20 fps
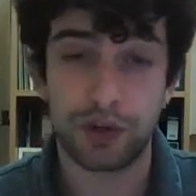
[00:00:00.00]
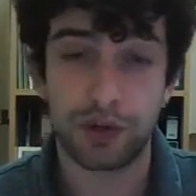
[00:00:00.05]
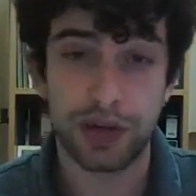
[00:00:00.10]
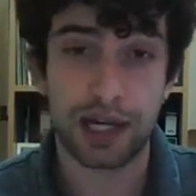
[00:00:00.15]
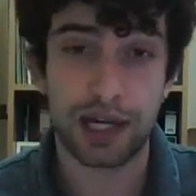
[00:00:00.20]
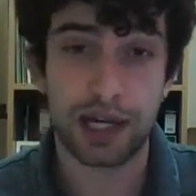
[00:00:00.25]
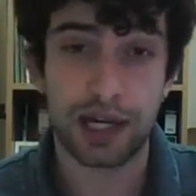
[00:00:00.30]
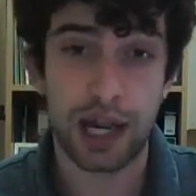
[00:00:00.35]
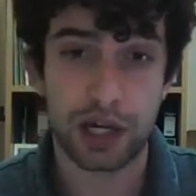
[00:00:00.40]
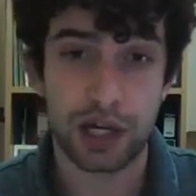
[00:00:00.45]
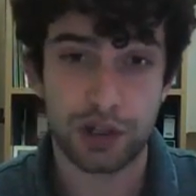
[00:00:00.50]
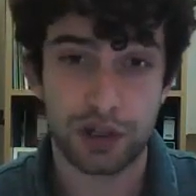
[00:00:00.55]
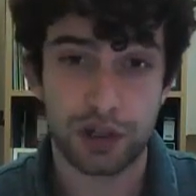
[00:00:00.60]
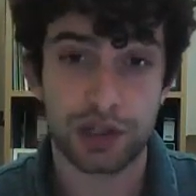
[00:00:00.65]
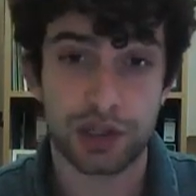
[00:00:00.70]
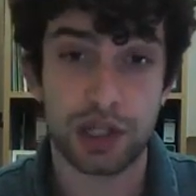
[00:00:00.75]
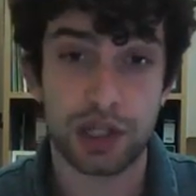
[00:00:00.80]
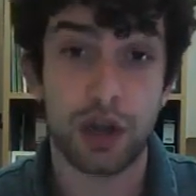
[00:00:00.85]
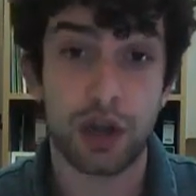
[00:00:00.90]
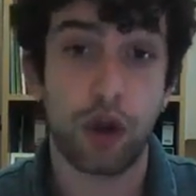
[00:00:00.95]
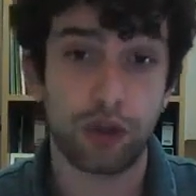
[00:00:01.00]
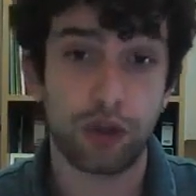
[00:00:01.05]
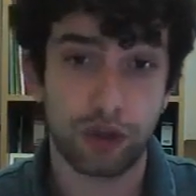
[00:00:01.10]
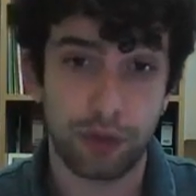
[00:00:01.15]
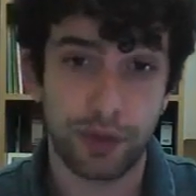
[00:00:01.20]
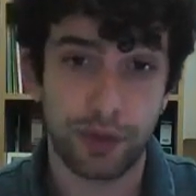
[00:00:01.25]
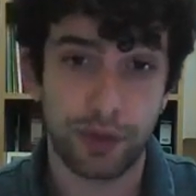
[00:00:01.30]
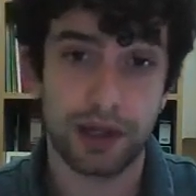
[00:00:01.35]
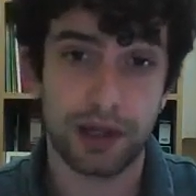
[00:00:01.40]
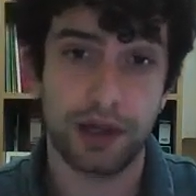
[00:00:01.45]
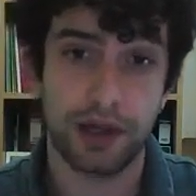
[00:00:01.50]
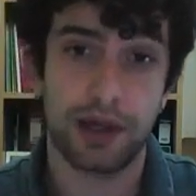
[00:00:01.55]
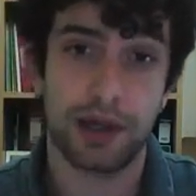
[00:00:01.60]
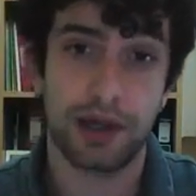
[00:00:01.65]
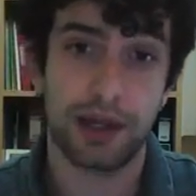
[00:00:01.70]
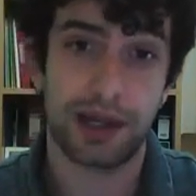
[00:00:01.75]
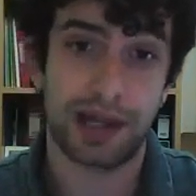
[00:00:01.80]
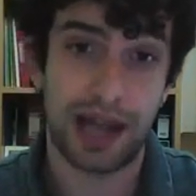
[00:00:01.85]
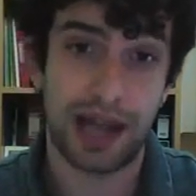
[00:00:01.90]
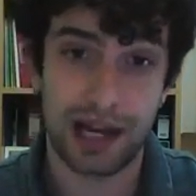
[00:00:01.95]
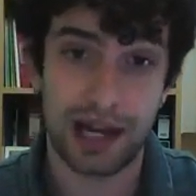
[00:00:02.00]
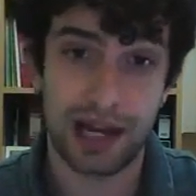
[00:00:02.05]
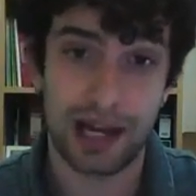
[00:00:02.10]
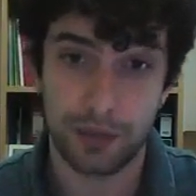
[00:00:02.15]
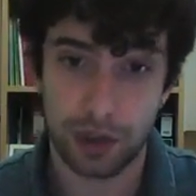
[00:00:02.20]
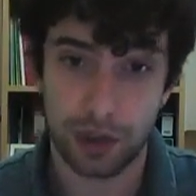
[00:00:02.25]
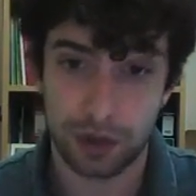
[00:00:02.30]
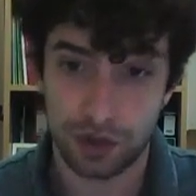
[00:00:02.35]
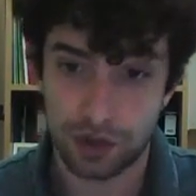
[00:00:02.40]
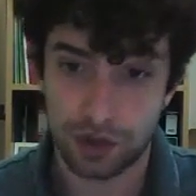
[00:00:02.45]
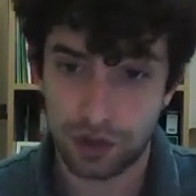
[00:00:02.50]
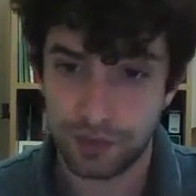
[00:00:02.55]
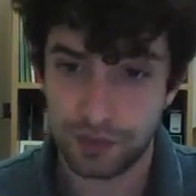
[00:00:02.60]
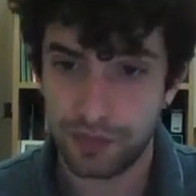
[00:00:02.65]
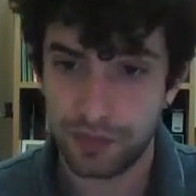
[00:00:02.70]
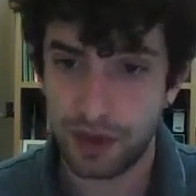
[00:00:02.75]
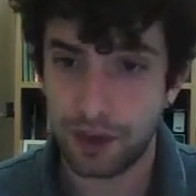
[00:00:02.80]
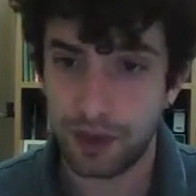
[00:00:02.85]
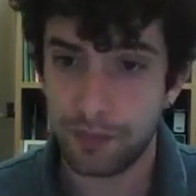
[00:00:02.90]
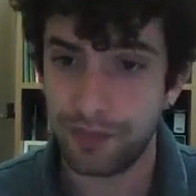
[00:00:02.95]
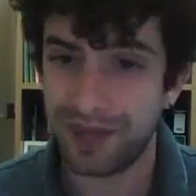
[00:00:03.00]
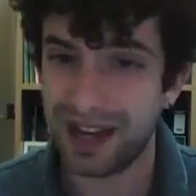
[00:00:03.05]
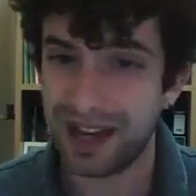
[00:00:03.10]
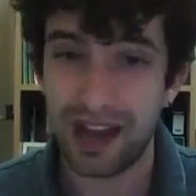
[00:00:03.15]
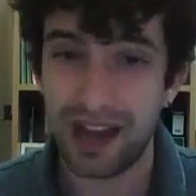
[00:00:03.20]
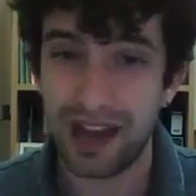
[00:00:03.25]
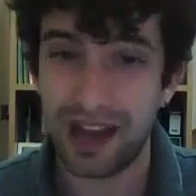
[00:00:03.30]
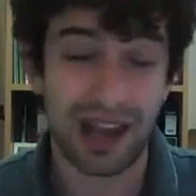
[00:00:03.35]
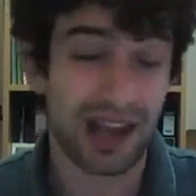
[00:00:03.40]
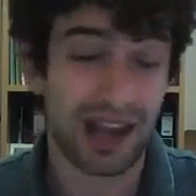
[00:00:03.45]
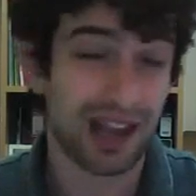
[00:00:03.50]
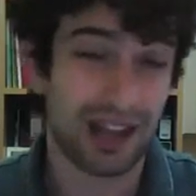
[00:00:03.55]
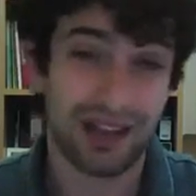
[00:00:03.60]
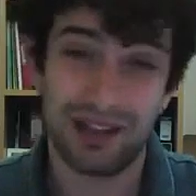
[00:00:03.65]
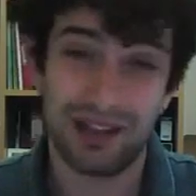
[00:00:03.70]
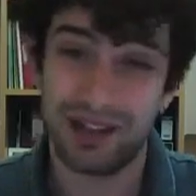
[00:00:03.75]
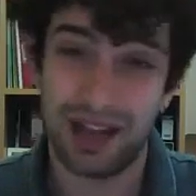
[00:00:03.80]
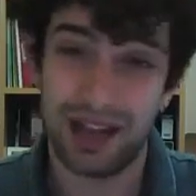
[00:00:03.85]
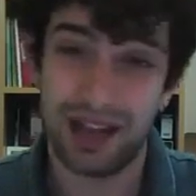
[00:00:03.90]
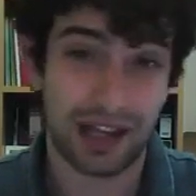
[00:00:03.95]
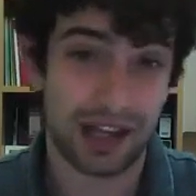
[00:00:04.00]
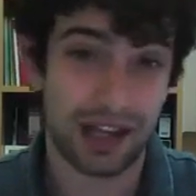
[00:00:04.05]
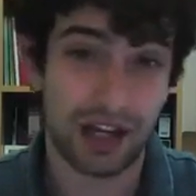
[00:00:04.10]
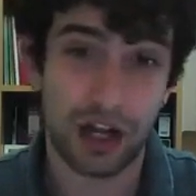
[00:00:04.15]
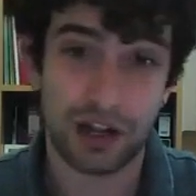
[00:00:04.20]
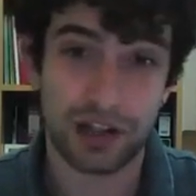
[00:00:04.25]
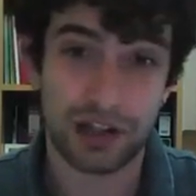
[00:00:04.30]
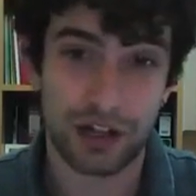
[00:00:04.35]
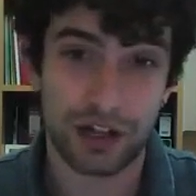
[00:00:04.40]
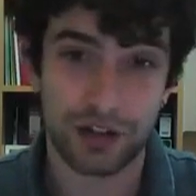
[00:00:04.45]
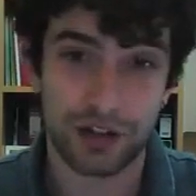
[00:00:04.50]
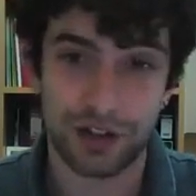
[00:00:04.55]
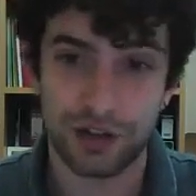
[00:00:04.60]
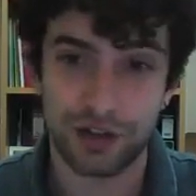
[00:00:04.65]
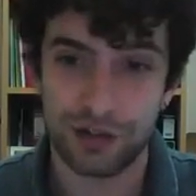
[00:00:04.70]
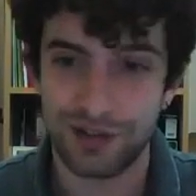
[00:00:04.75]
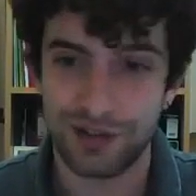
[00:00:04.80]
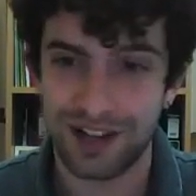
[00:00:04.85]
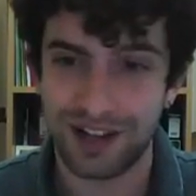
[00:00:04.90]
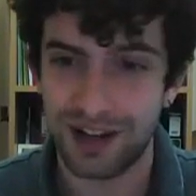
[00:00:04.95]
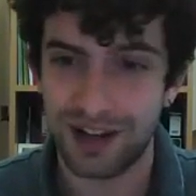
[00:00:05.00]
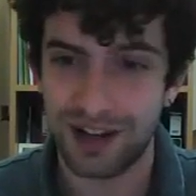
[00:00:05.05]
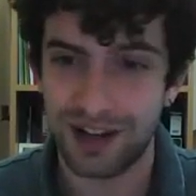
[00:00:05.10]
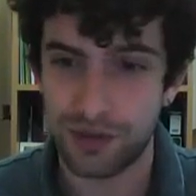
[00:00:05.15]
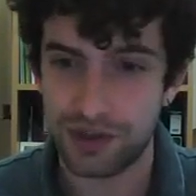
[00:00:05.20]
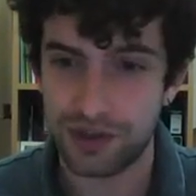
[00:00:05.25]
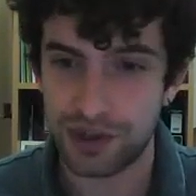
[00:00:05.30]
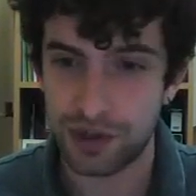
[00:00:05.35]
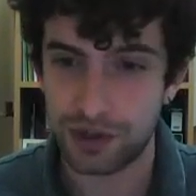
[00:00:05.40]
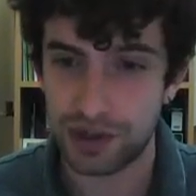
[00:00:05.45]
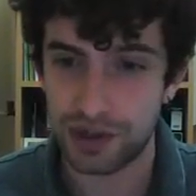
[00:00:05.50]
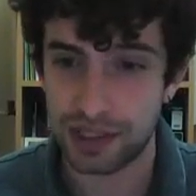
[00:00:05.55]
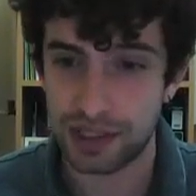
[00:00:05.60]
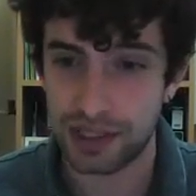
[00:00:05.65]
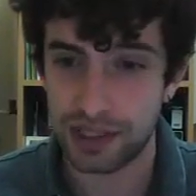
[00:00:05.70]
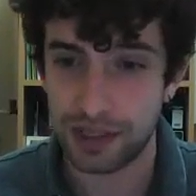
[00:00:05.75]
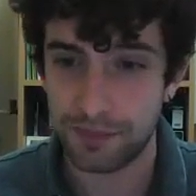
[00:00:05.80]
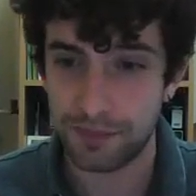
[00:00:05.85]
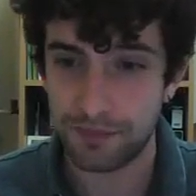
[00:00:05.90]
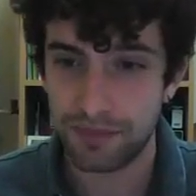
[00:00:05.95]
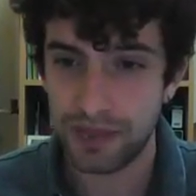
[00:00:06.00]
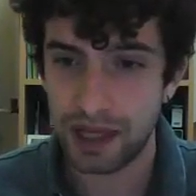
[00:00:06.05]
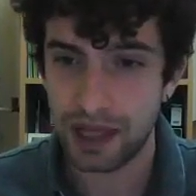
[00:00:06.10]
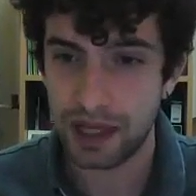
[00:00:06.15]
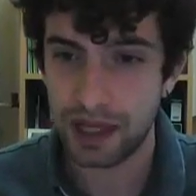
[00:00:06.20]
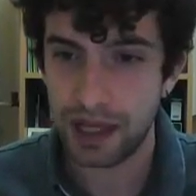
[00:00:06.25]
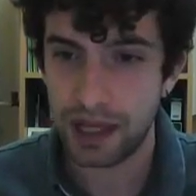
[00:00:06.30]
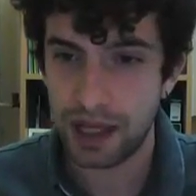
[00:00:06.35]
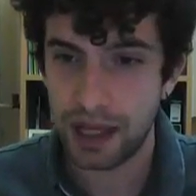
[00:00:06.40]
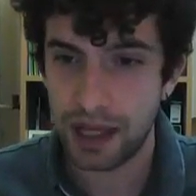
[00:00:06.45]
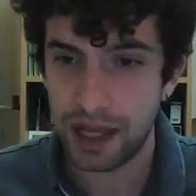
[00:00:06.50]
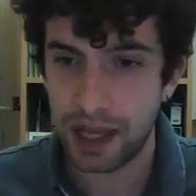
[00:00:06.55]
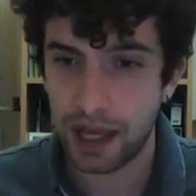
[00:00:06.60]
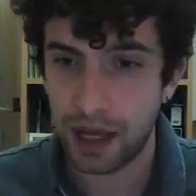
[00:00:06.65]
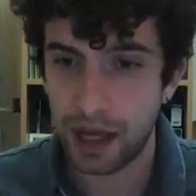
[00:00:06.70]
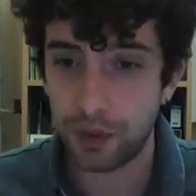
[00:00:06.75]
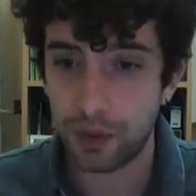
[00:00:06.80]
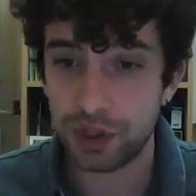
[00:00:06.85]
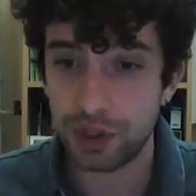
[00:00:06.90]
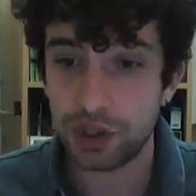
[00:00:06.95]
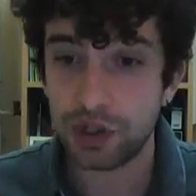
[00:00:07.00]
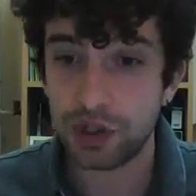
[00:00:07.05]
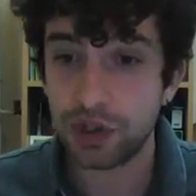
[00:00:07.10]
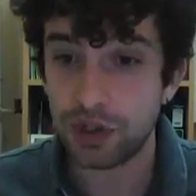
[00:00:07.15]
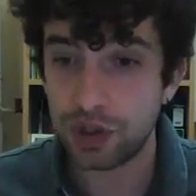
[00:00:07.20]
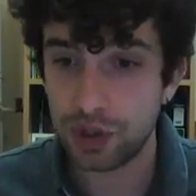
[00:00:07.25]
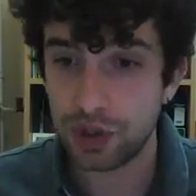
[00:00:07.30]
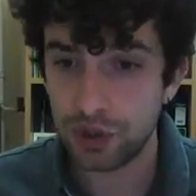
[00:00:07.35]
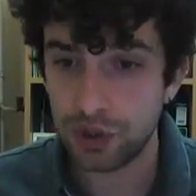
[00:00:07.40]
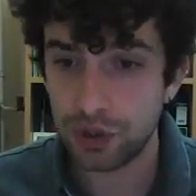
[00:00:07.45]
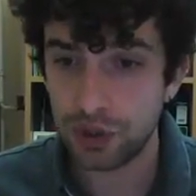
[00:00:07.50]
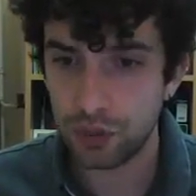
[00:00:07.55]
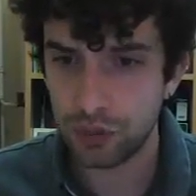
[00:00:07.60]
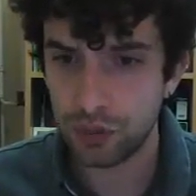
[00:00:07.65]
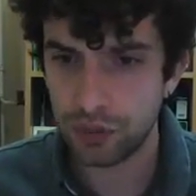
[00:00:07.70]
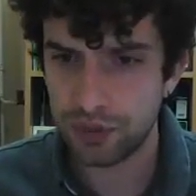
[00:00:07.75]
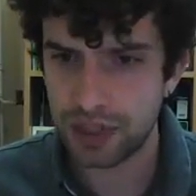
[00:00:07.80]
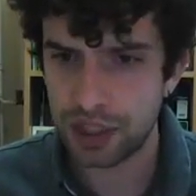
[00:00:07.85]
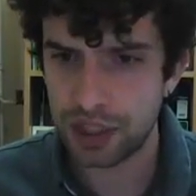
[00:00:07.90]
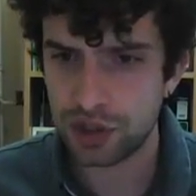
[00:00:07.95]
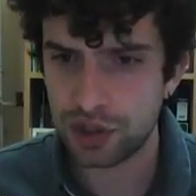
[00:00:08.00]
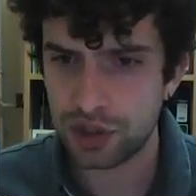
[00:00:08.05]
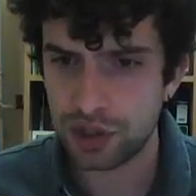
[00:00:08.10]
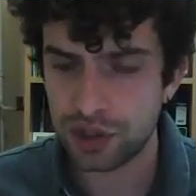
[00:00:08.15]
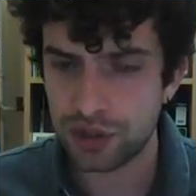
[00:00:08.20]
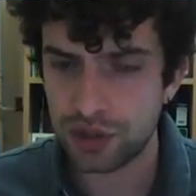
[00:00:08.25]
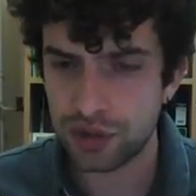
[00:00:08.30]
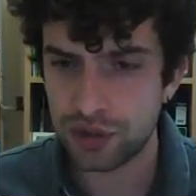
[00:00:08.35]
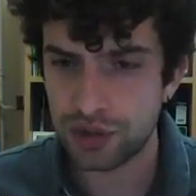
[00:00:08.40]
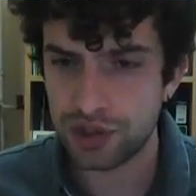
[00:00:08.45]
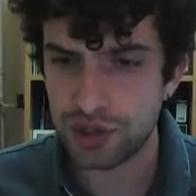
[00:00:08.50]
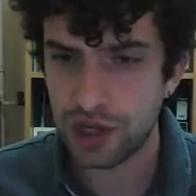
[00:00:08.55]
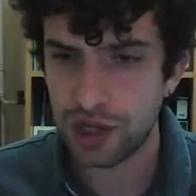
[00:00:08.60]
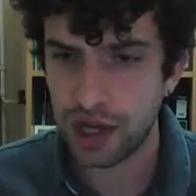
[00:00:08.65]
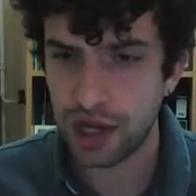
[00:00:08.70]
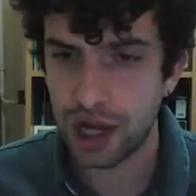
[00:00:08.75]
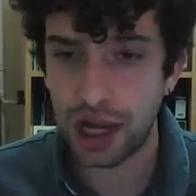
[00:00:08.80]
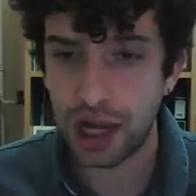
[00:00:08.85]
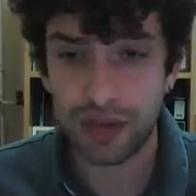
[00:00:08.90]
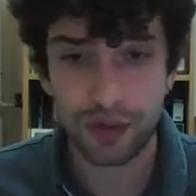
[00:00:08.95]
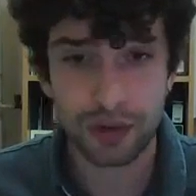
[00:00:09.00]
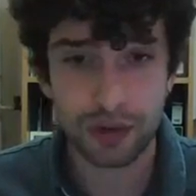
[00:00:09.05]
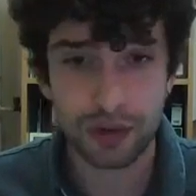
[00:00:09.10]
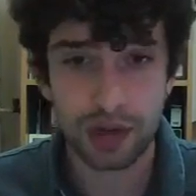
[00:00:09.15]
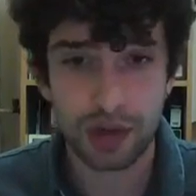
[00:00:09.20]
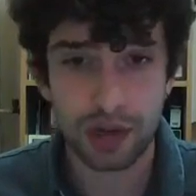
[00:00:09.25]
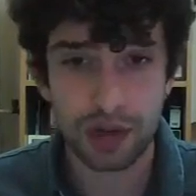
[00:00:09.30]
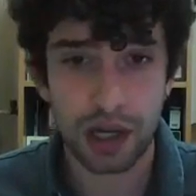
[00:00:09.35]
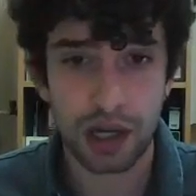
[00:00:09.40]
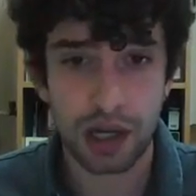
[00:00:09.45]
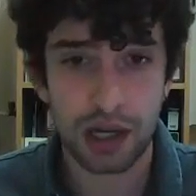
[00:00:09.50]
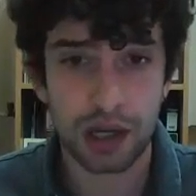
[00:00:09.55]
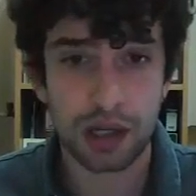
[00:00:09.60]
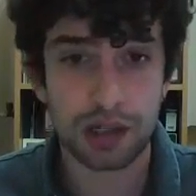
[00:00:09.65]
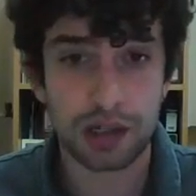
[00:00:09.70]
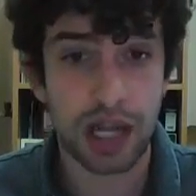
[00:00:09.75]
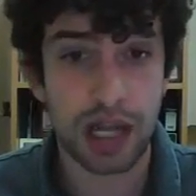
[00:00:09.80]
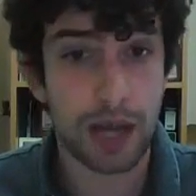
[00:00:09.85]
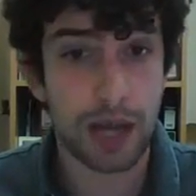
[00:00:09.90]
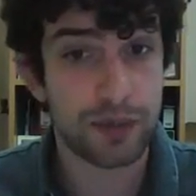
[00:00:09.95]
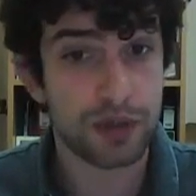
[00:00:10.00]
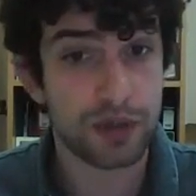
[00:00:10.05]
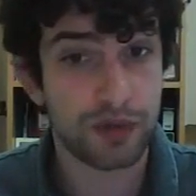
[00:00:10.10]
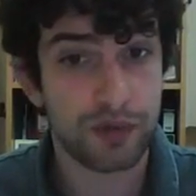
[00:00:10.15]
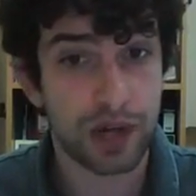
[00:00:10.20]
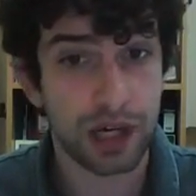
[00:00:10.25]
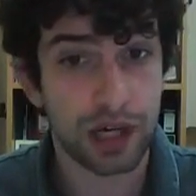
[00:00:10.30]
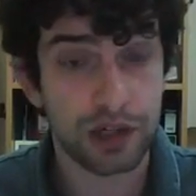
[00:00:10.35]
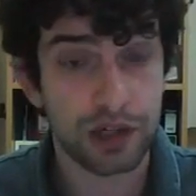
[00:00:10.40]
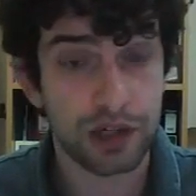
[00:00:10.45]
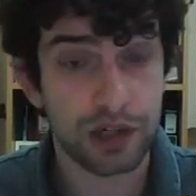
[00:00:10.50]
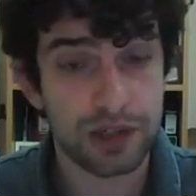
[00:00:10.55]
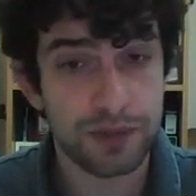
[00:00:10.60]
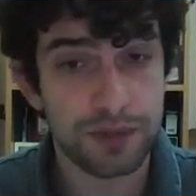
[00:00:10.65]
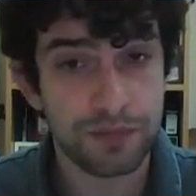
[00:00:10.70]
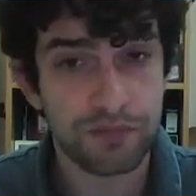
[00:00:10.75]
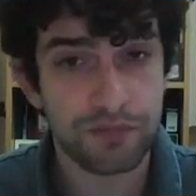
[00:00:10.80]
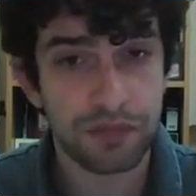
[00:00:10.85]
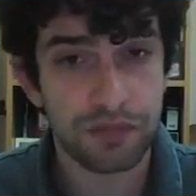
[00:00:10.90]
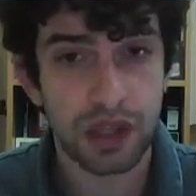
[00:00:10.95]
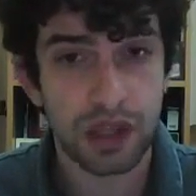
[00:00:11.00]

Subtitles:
Greek nationals in Ottoman Kalymnos, but I cannot tell you with certainty. What you could do would be to use other types of records.